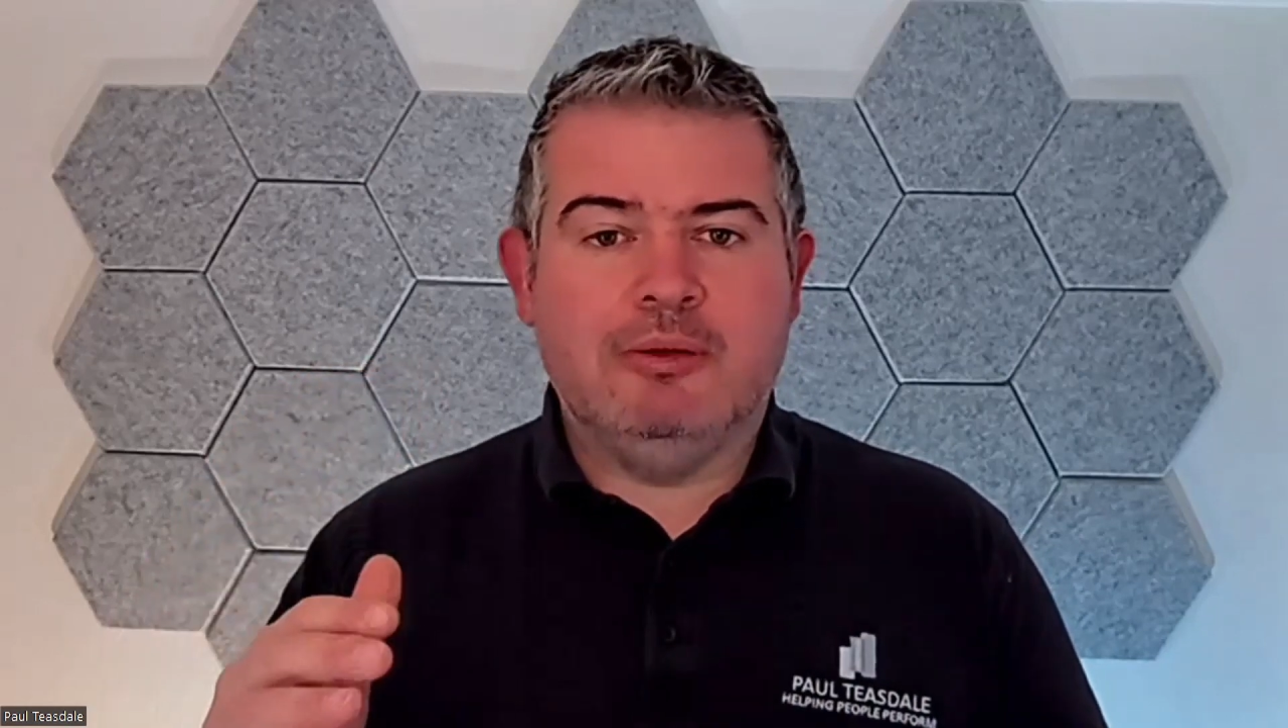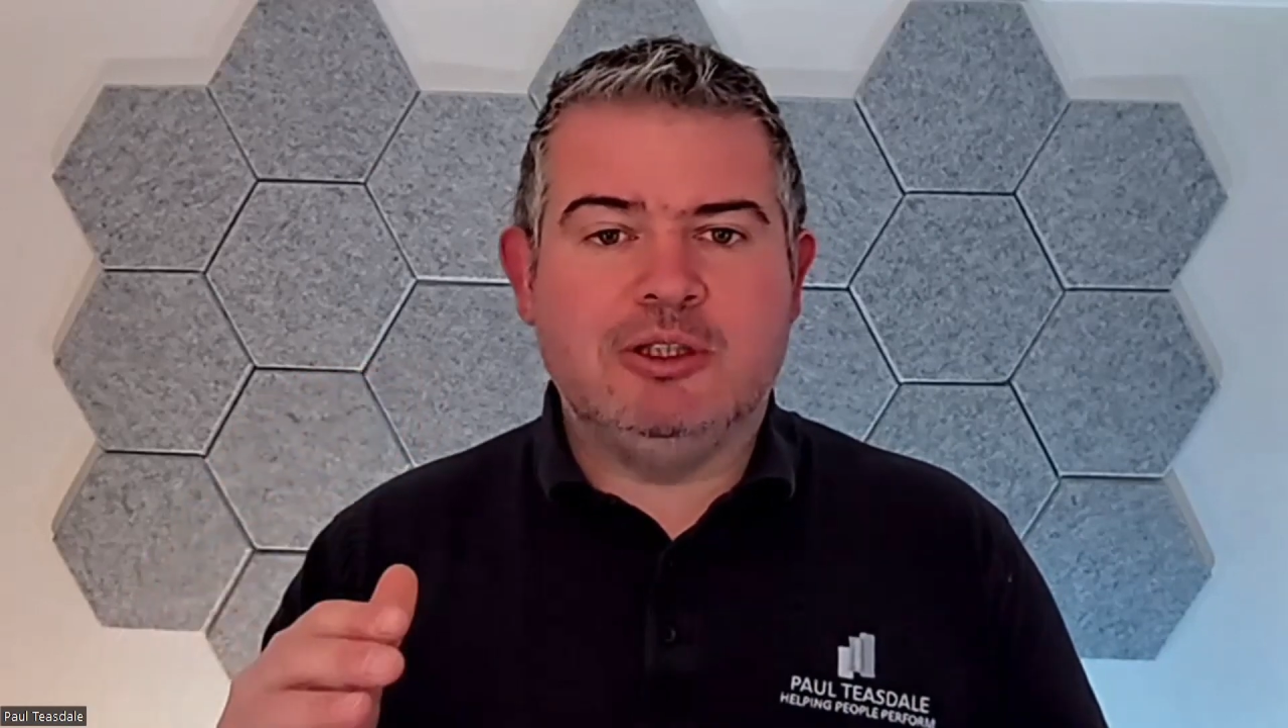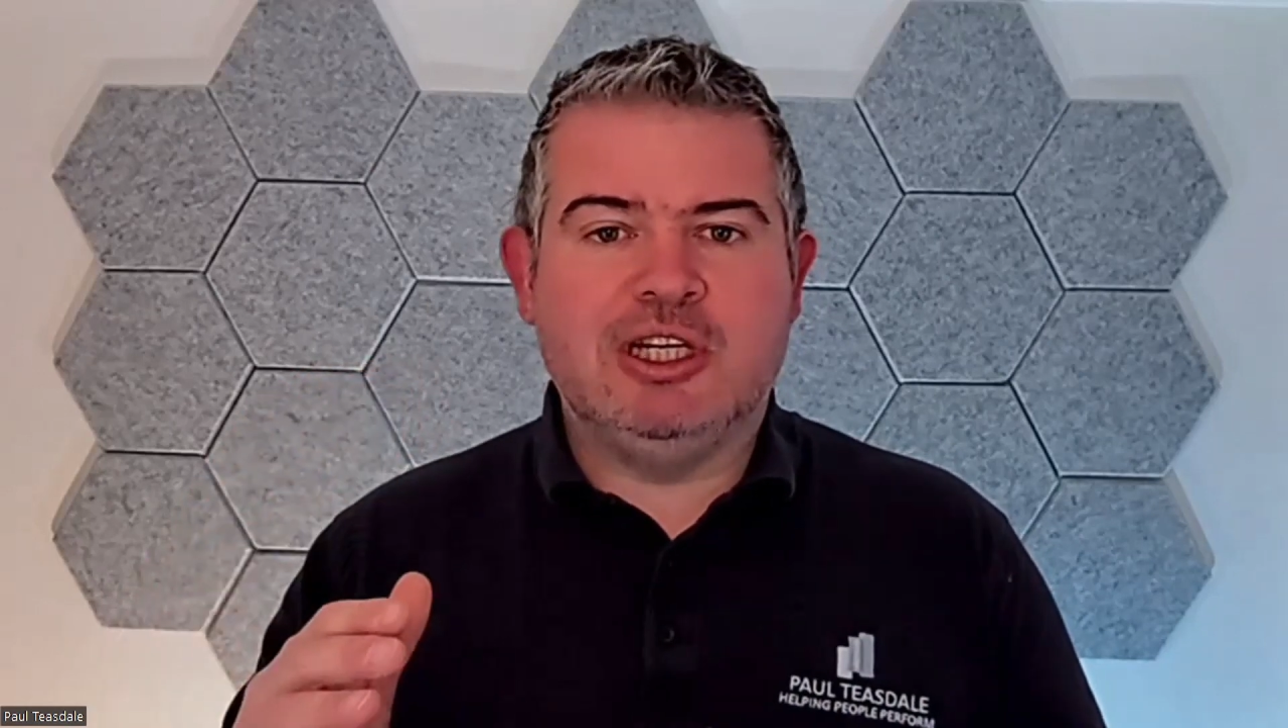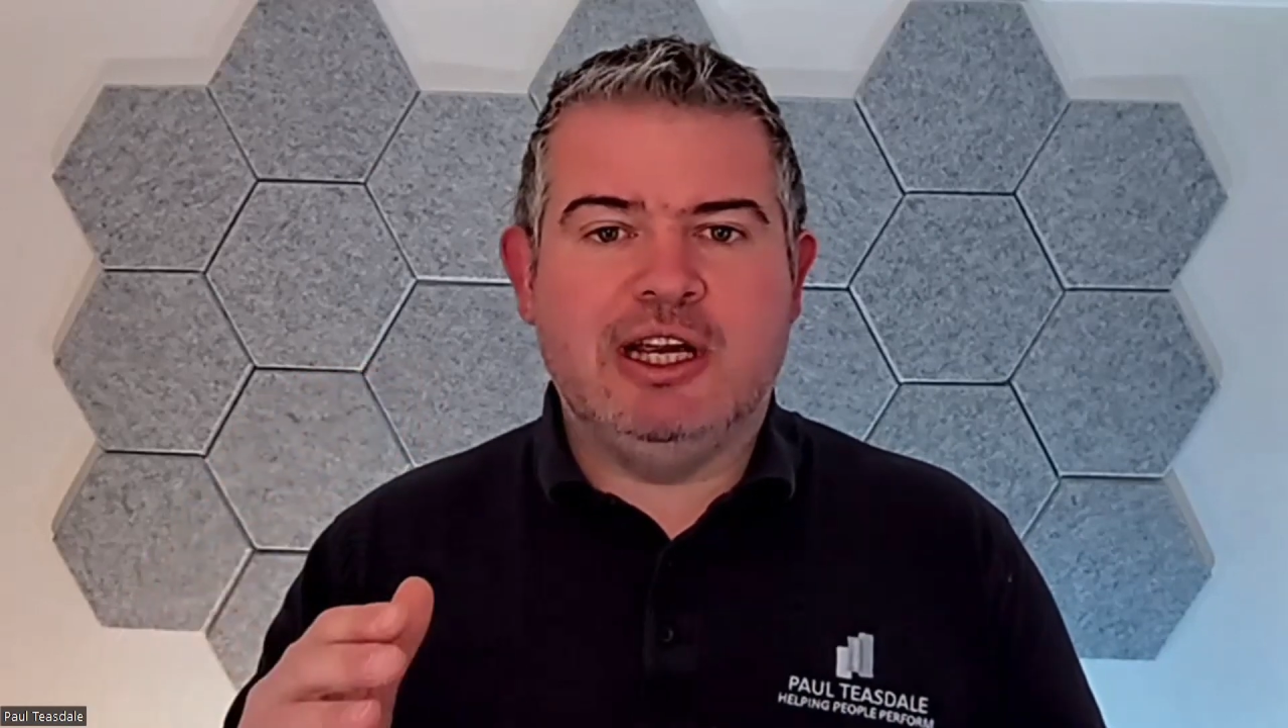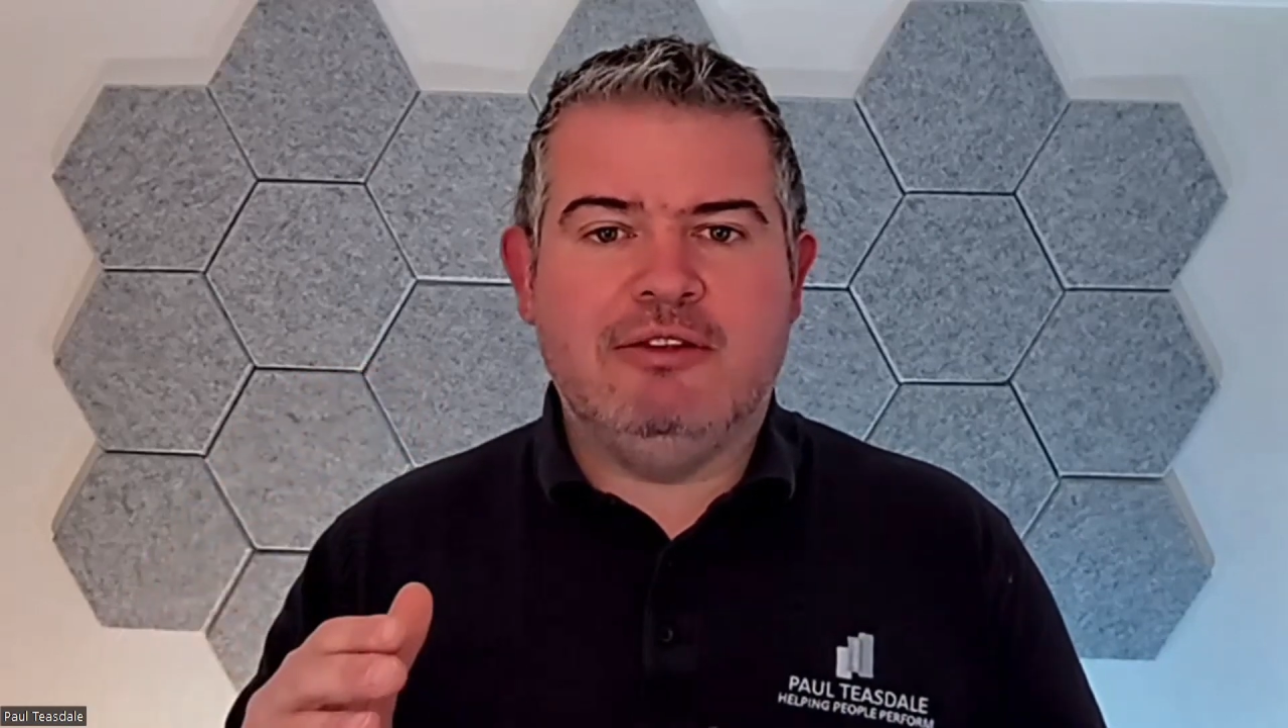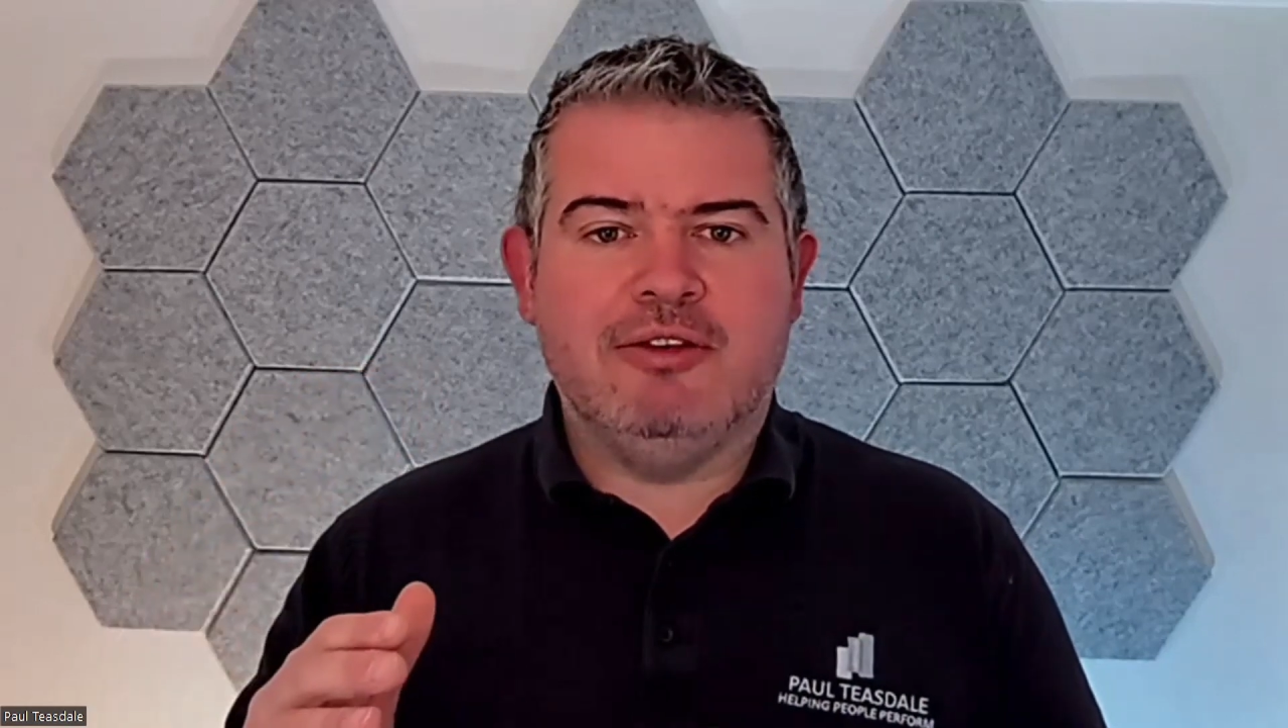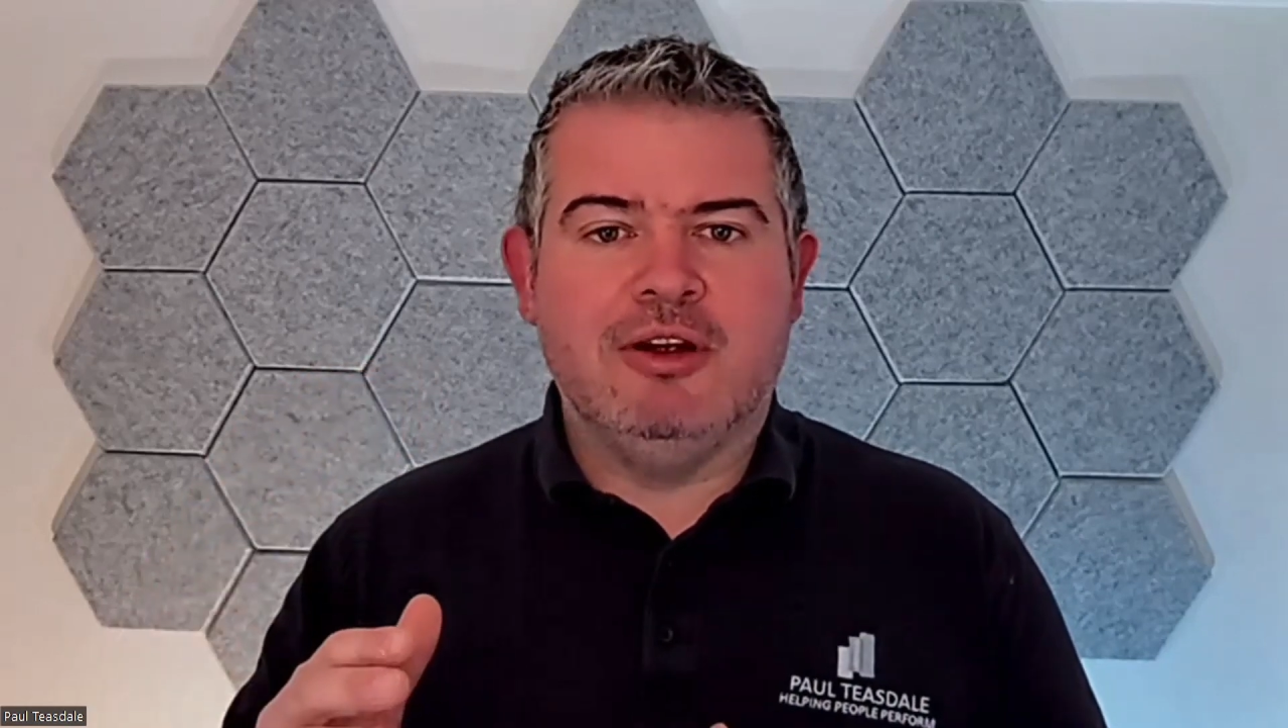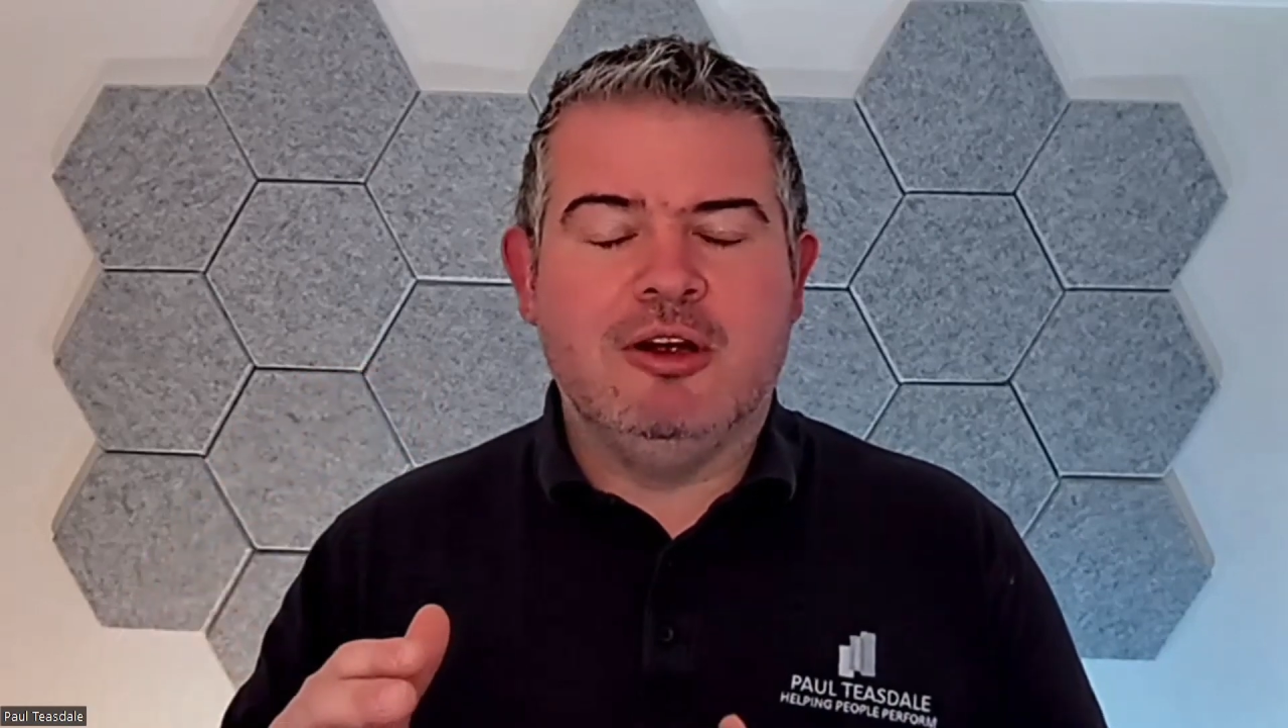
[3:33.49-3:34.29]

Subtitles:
to achieve,